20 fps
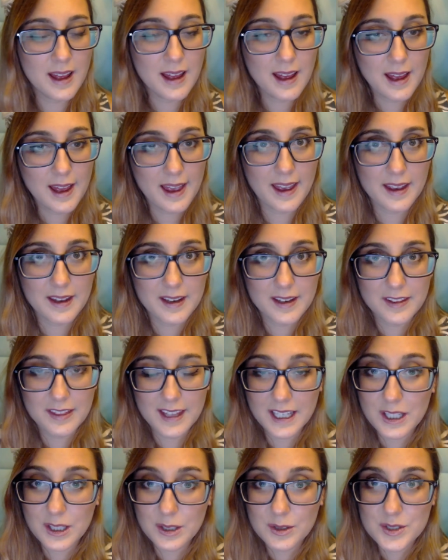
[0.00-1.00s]
And
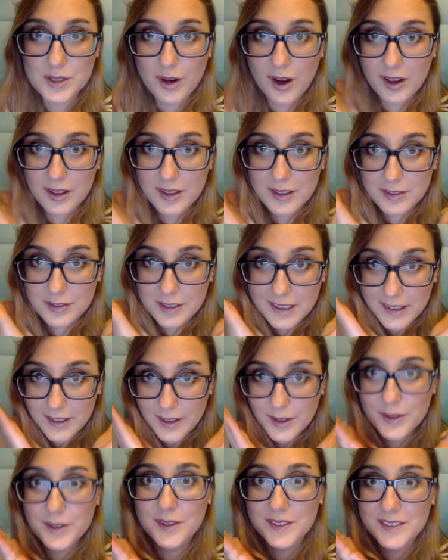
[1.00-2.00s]
thank you to all of you
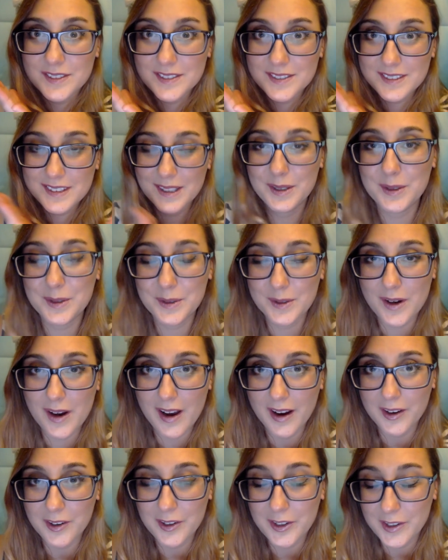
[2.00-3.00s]
who
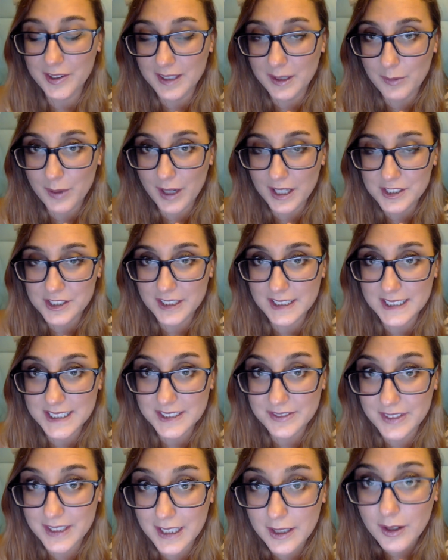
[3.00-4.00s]
are currently watching this
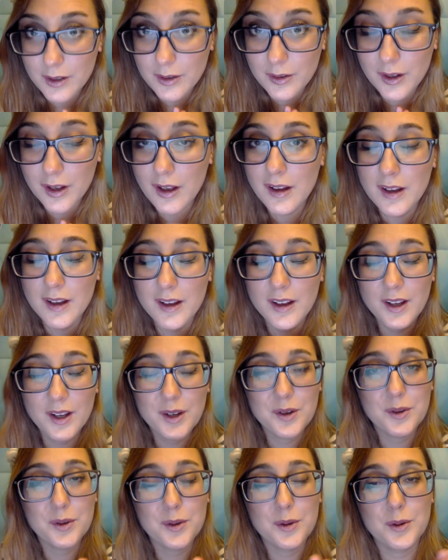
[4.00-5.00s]
video,
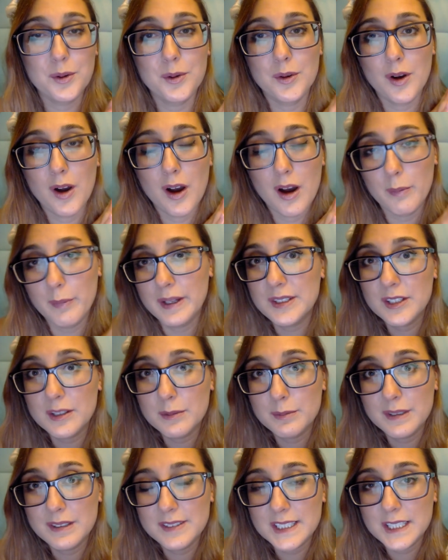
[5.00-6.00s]
who comment on
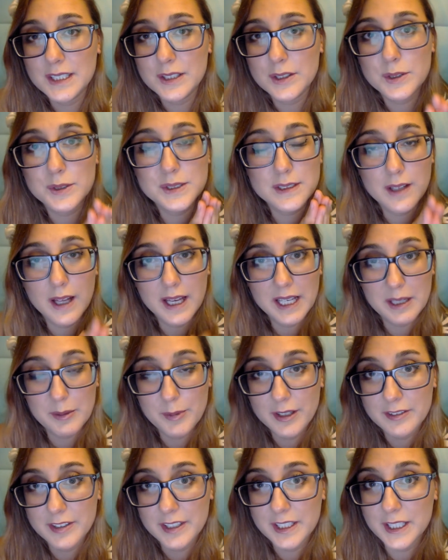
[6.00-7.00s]
my videos, like my
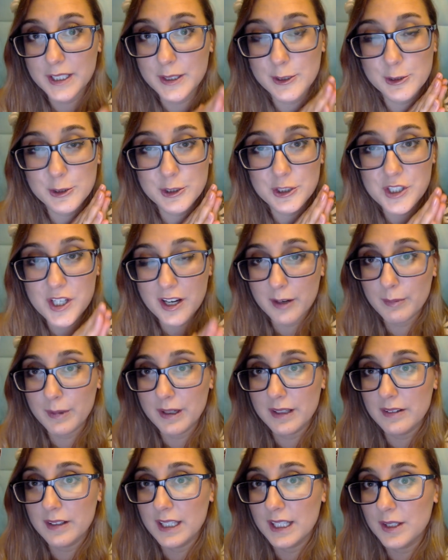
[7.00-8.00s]
videos, share my
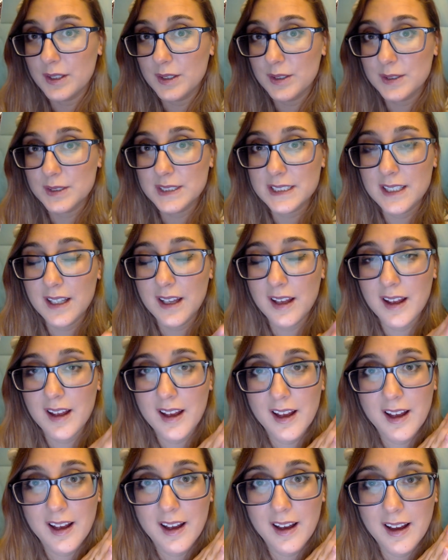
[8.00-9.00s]
videos,
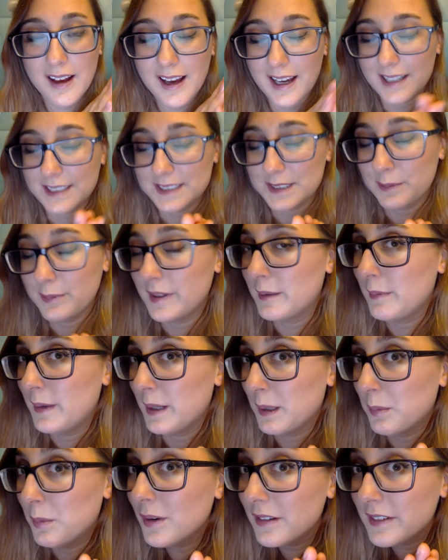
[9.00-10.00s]
ask me to make
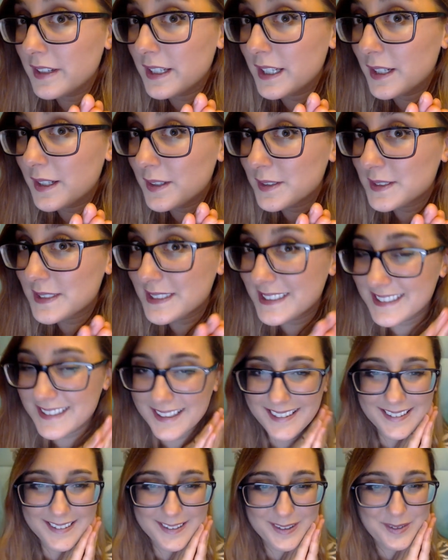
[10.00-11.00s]
more videos,
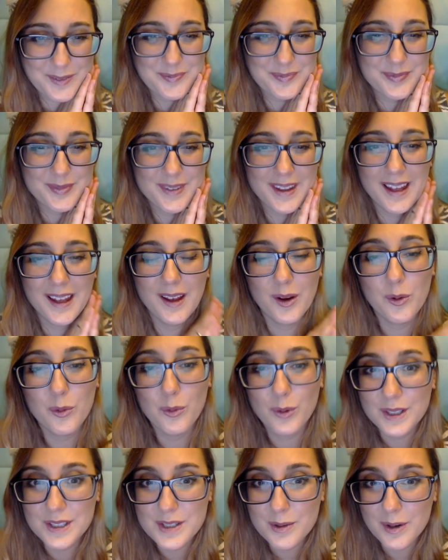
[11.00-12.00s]

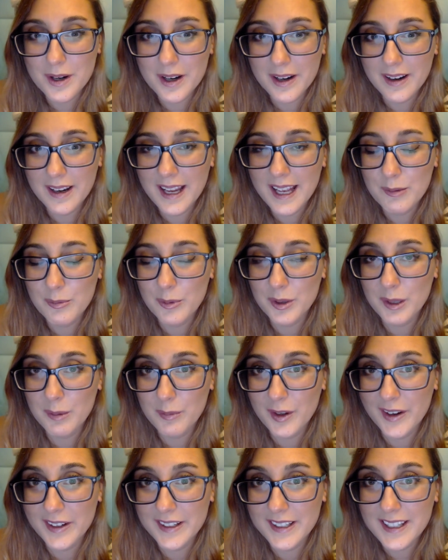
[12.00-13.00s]
wonder where I am when I'm
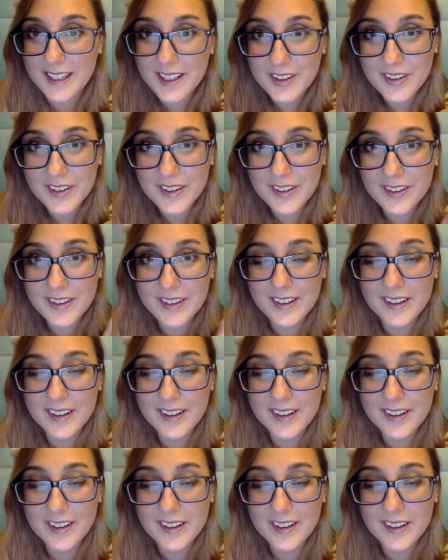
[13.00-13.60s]
not here.